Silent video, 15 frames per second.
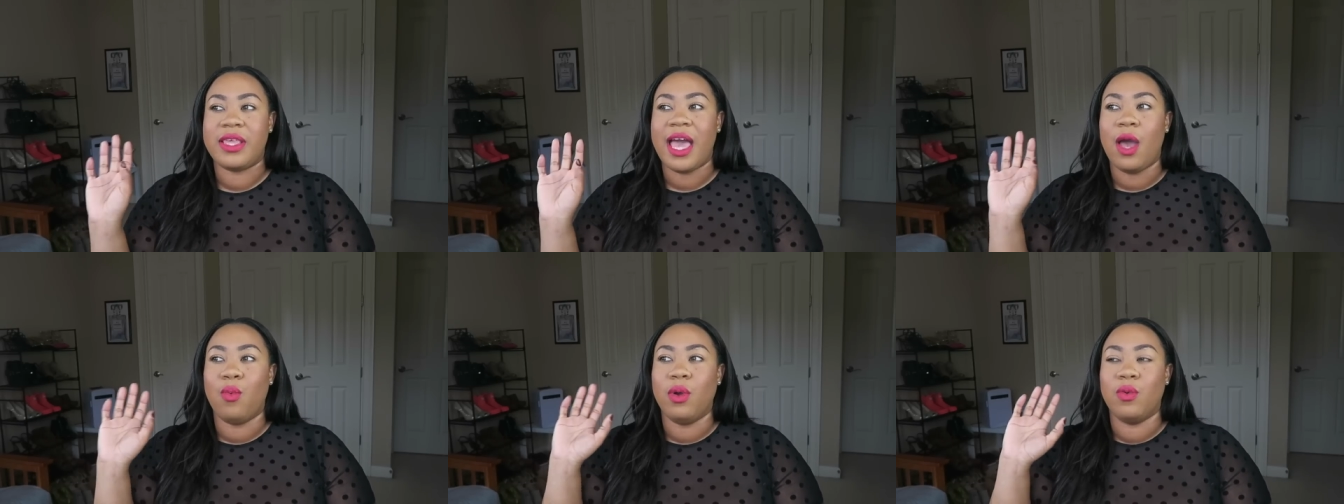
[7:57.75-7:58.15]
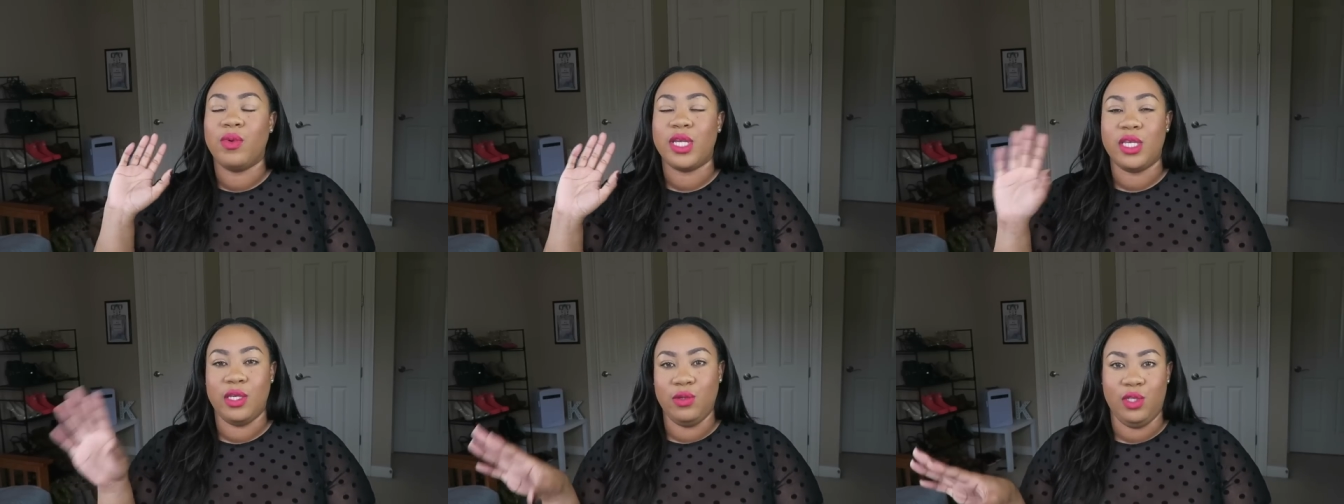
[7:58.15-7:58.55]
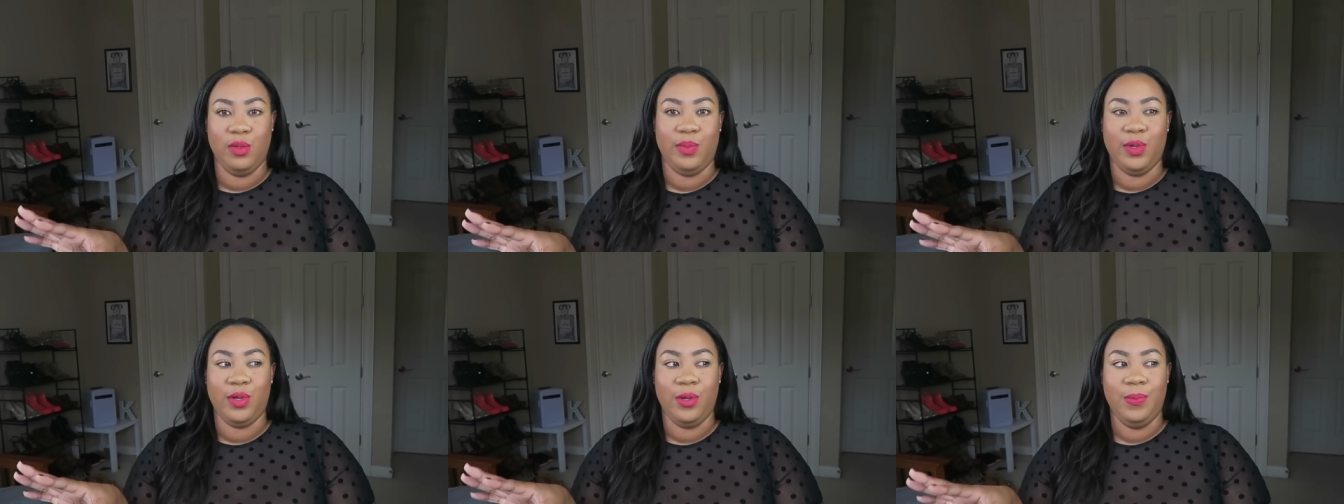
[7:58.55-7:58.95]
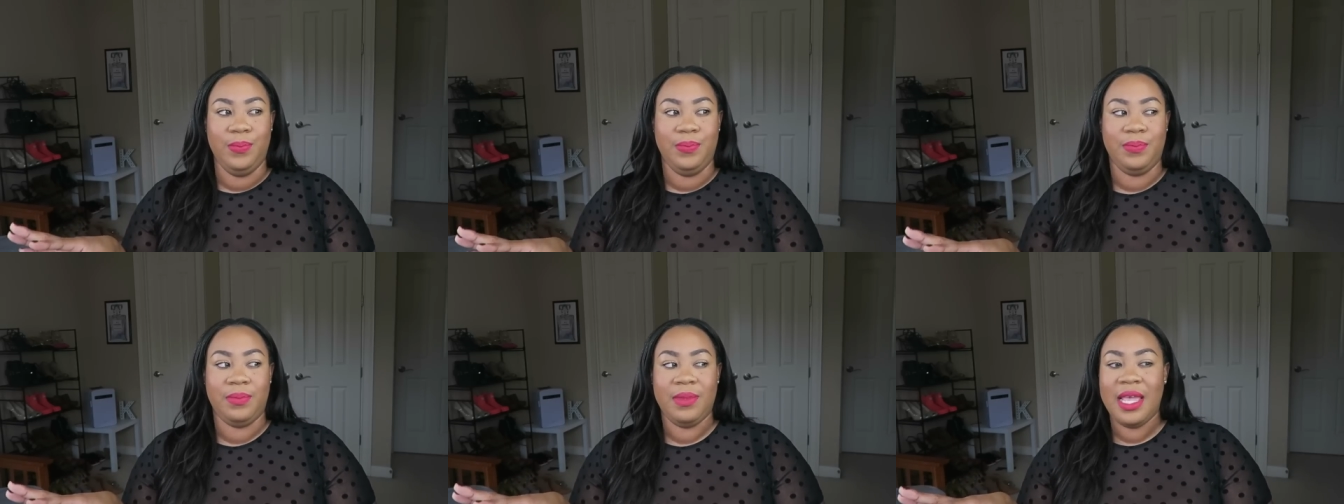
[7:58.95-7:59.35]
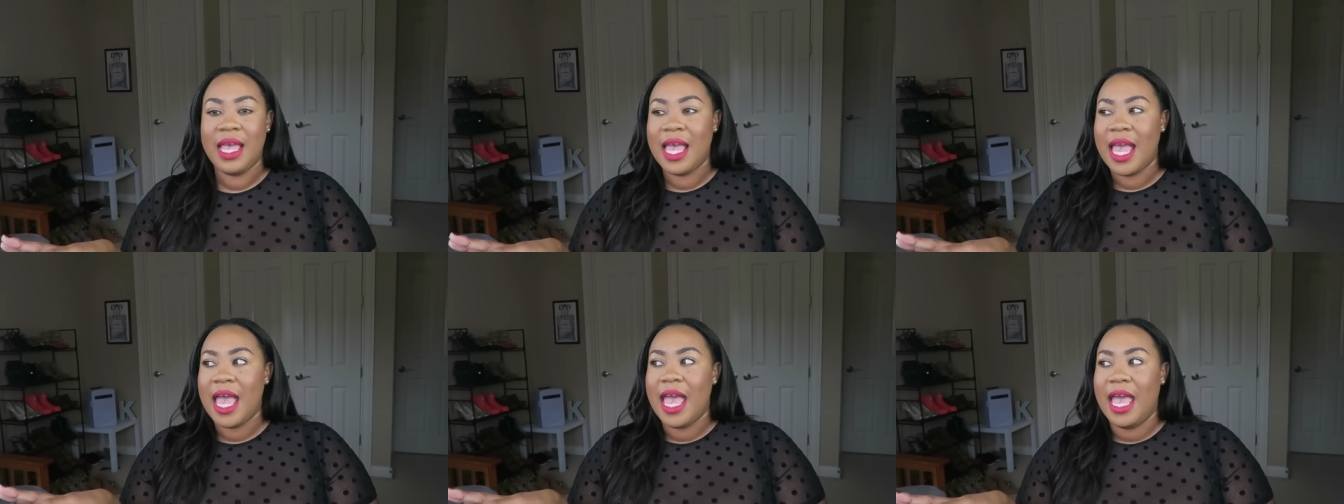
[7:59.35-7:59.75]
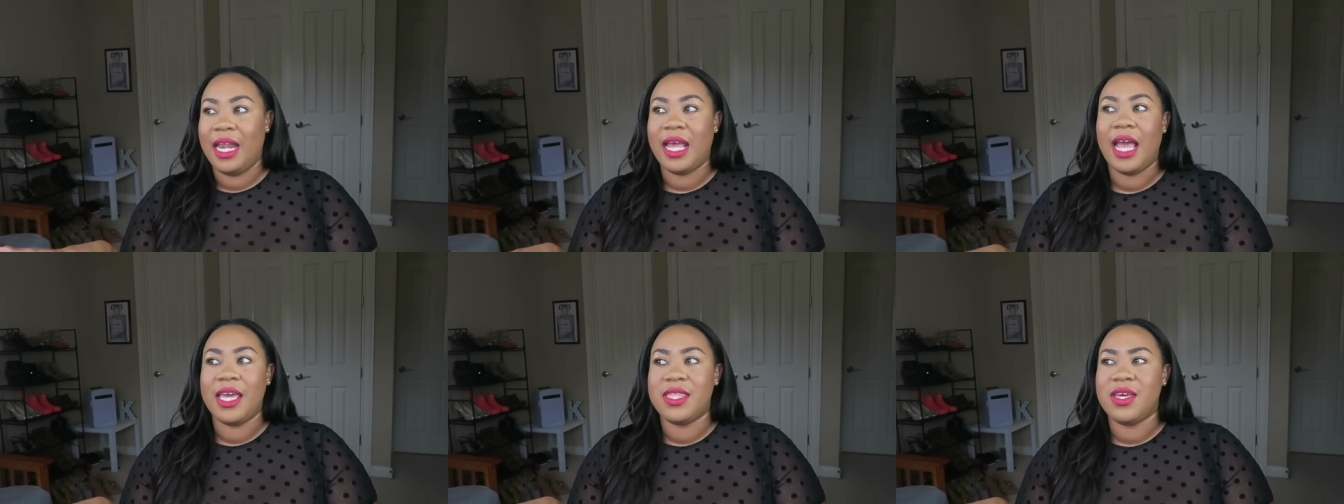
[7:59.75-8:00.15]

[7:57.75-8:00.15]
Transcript: that were reusable. And I